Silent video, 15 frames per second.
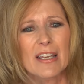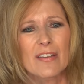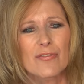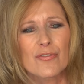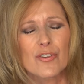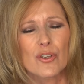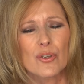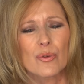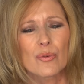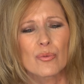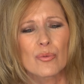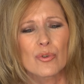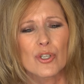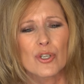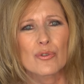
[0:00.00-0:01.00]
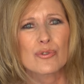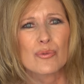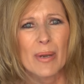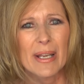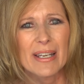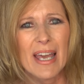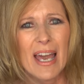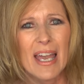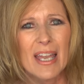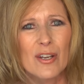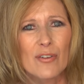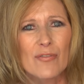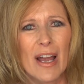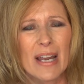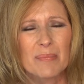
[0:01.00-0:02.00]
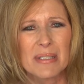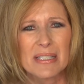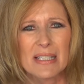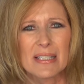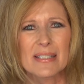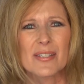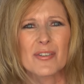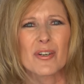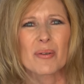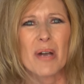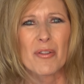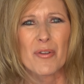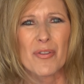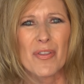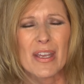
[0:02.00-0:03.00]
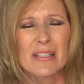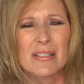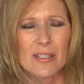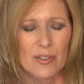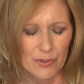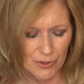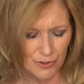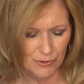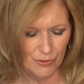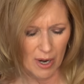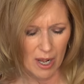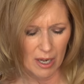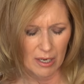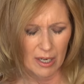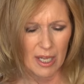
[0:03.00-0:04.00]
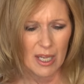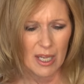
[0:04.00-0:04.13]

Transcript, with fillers: If you use Retin-A or vitamin C serum, other things that are strong,